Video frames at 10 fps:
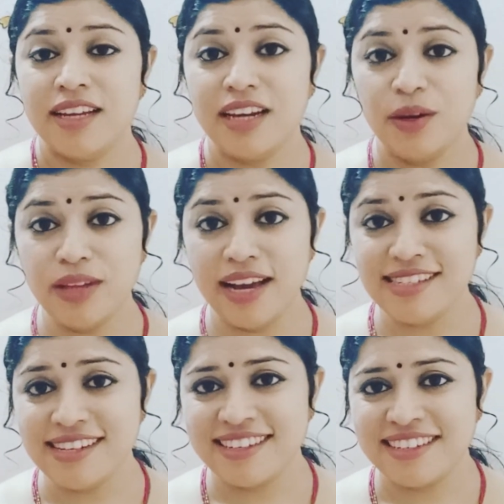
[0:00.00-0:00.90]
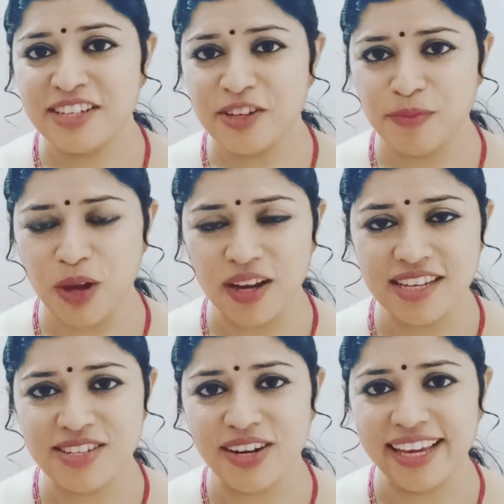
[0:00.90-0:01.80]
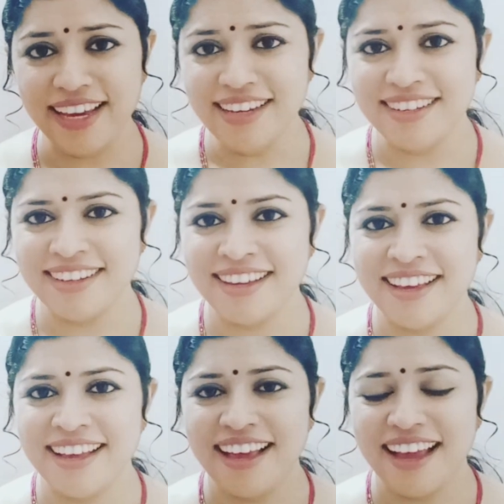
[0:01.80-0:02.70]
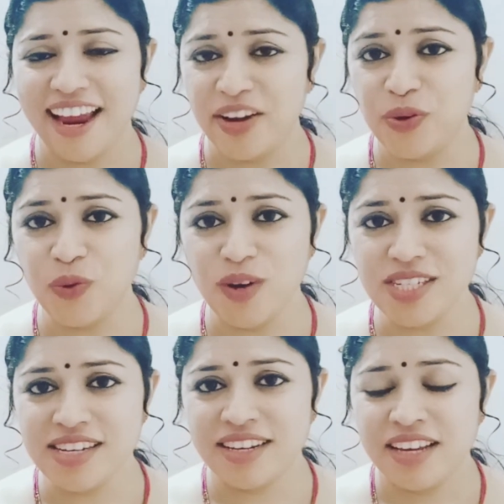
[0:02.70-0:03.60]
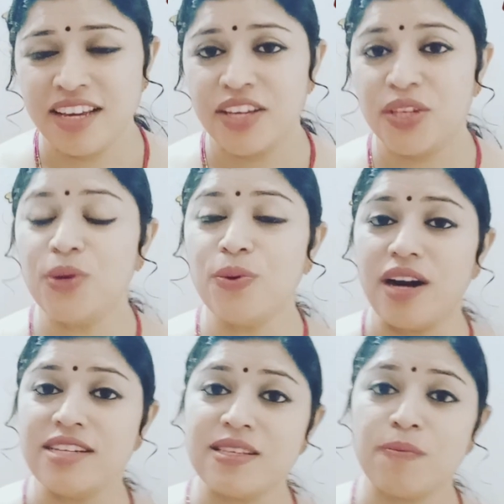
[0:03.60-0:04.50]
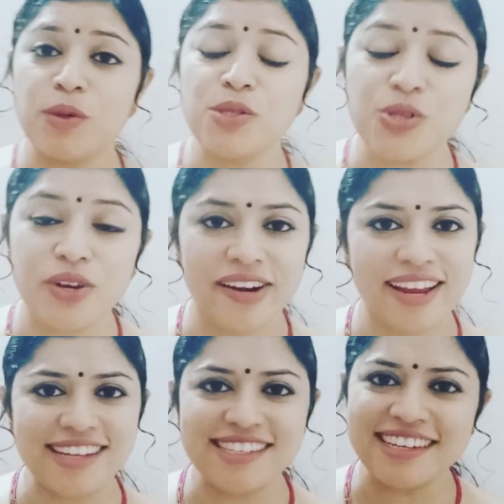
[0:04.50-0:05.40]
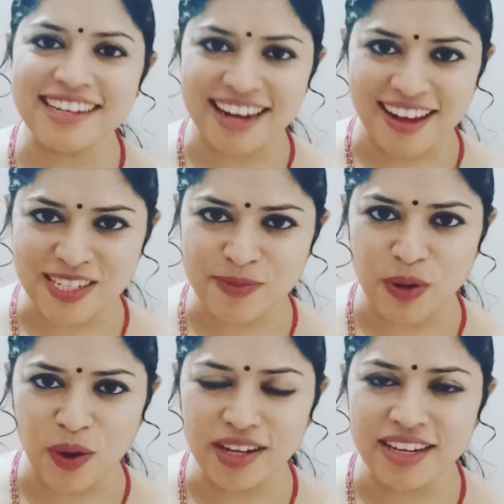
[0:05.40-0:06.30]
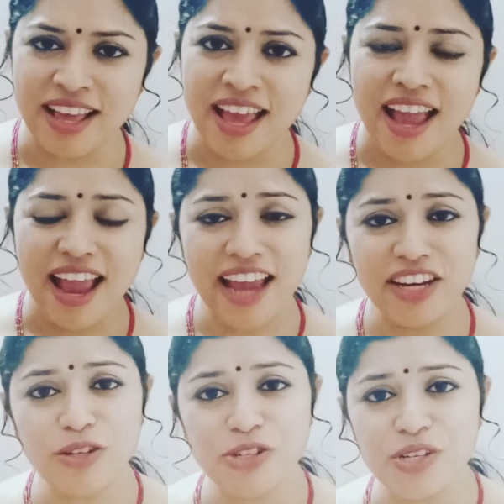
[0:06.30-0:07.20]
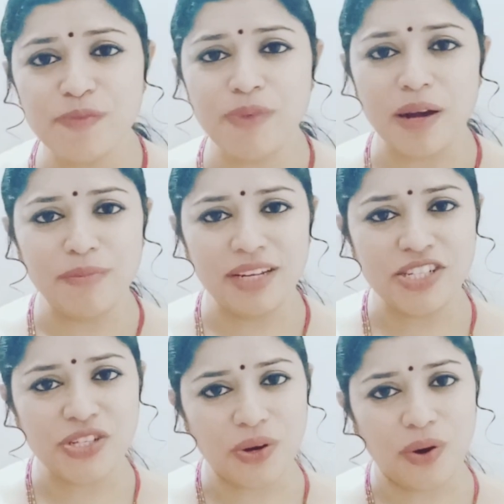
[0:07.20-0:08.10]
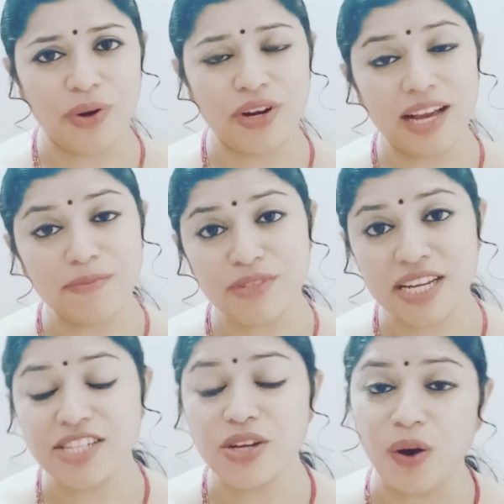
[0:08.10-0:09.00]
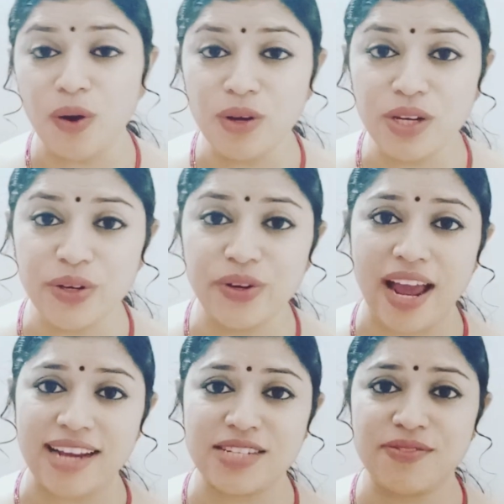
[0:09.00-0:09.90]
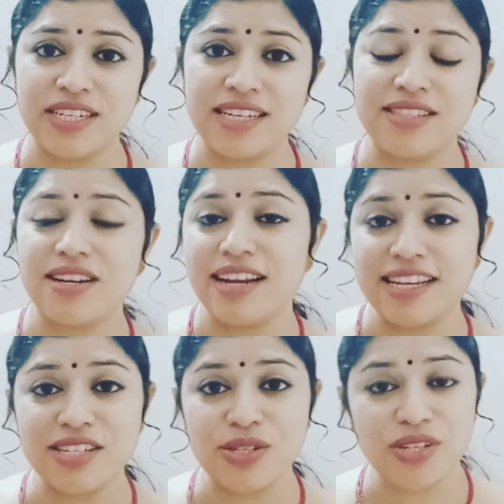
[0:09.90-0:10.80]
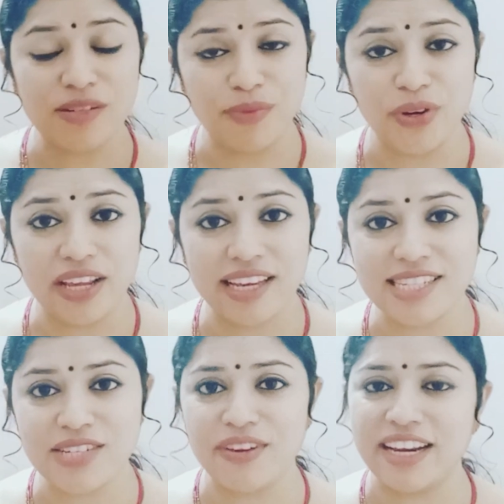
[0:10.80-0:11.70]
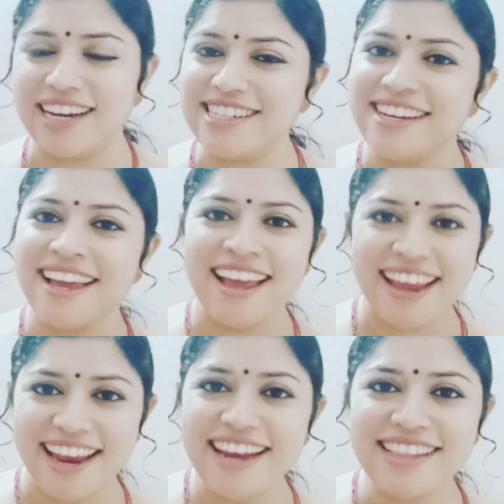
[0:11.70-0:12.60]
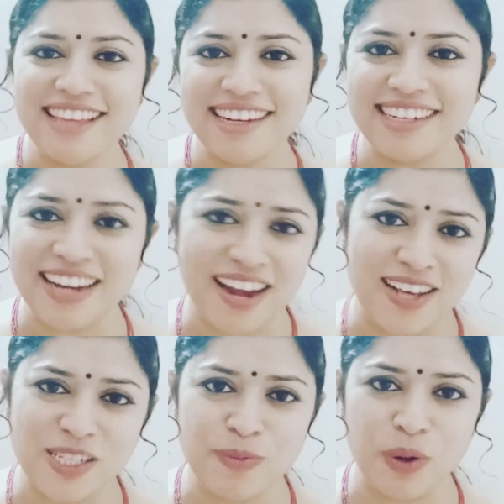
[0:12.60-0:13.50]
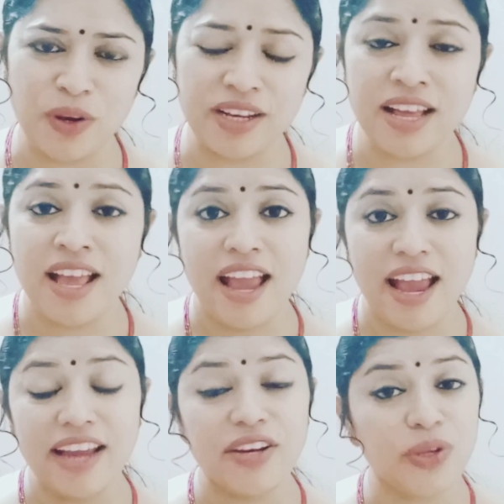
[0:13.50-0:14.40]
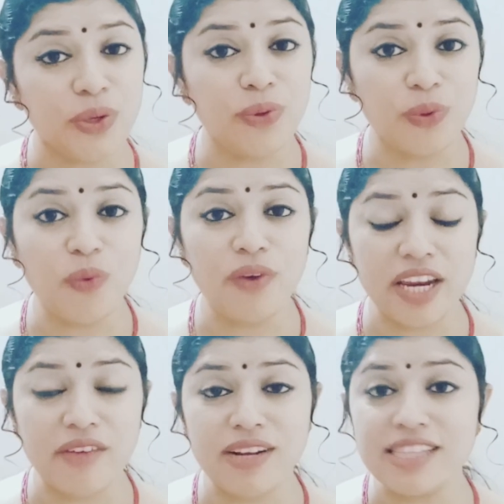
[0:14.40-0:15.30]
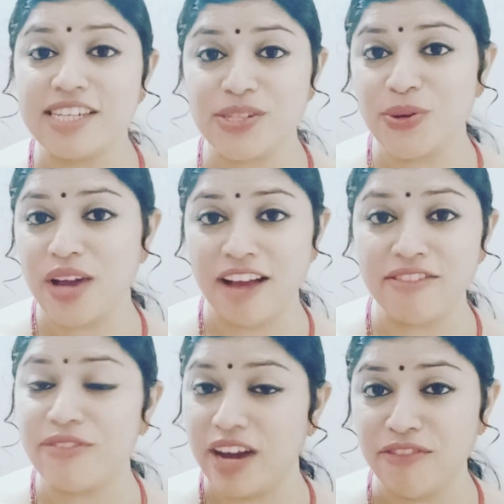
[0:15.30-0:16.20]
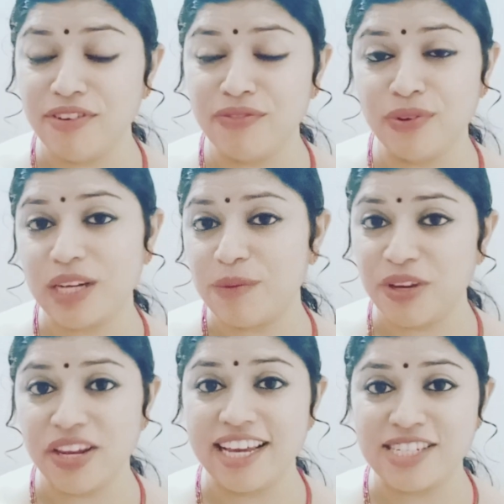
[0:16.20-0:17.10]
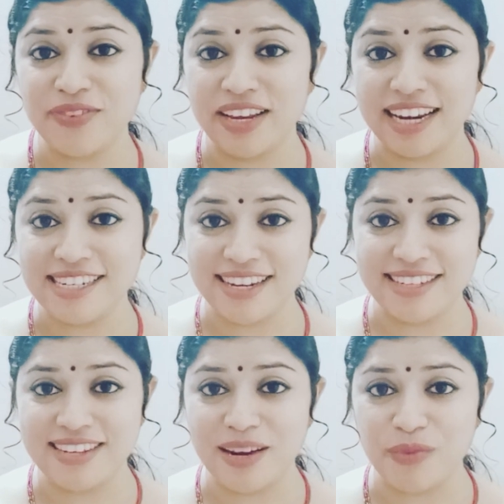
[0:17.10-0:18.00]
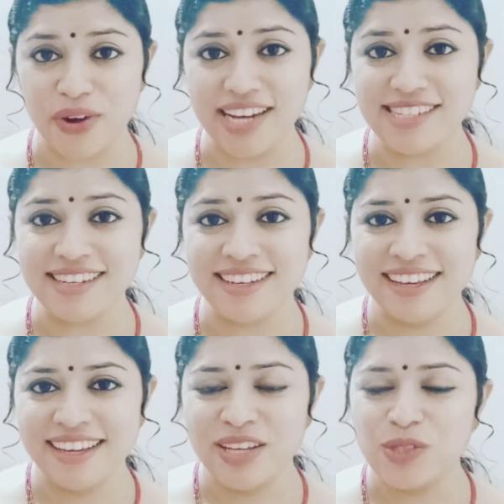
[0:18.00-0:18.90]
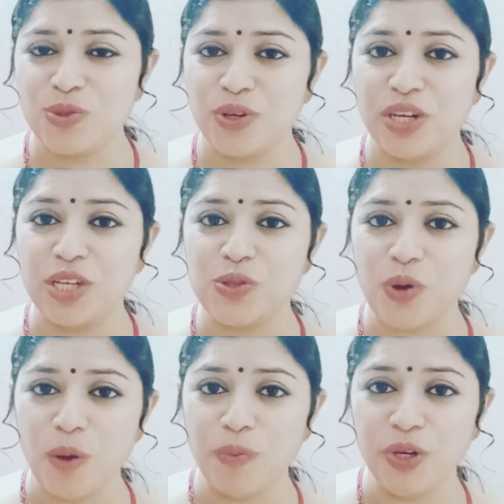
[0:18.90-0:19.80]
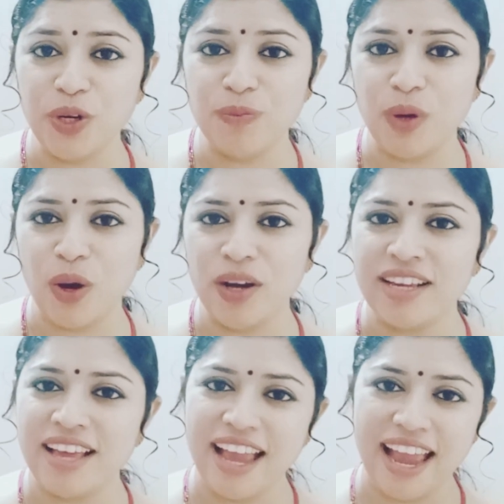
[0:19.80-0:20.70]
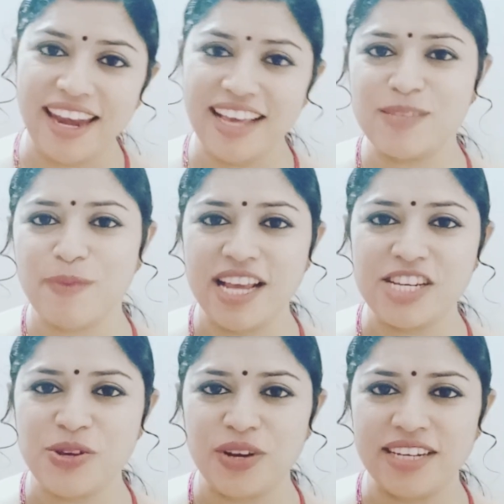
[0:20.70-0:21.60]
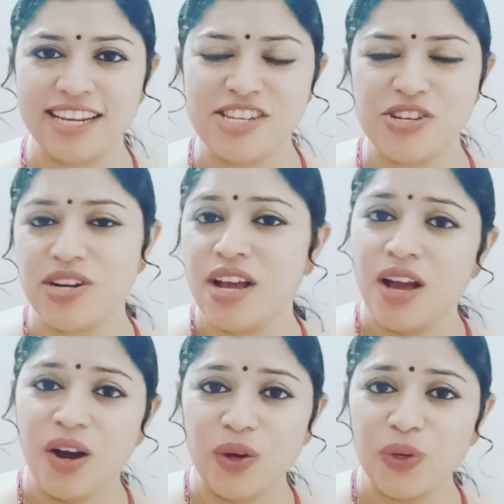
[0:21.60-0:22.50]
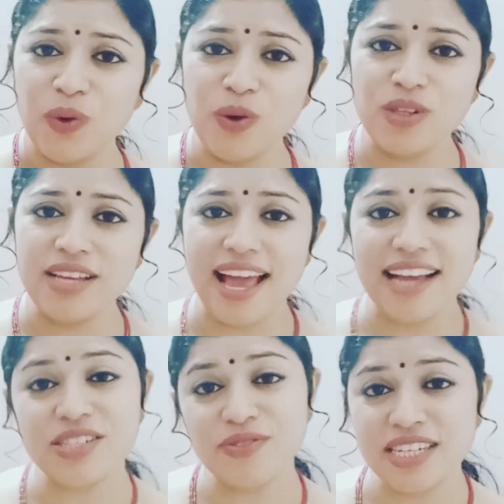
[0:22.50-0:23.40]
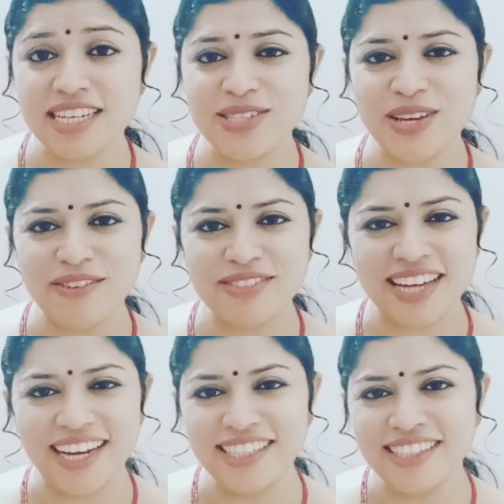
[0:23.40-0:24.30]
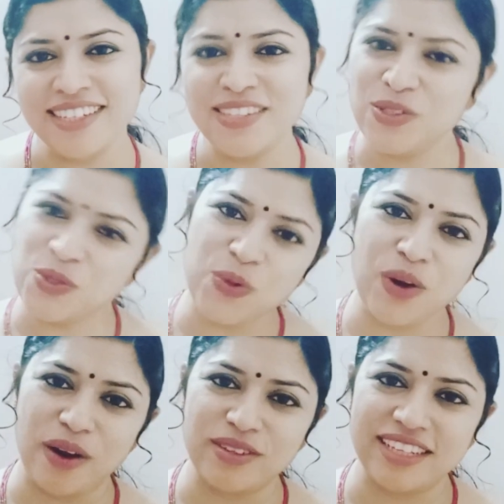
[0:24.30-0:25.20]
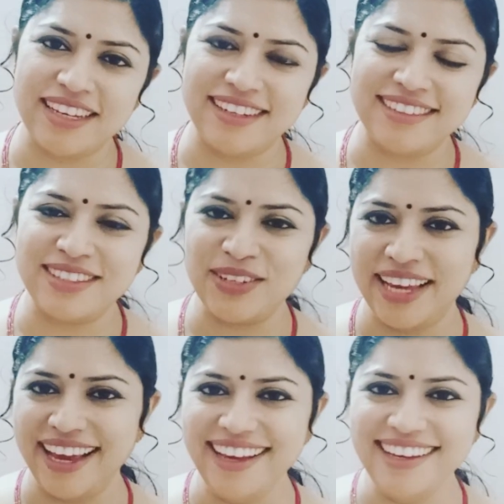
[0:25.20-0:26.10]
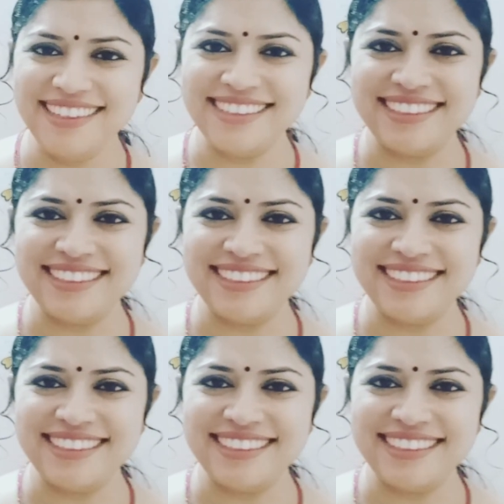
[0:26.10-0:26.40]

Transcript: Now that your blog is ready, and you know what? You are supposed to create a class blog and you should publish or update all your activities related to communicative English in that class blog. And you know very well that you have a Wi-Fi for communicative English exam, right? So you need to open your blog and explain to your teacher on all the activities you have done throughout the year, okay?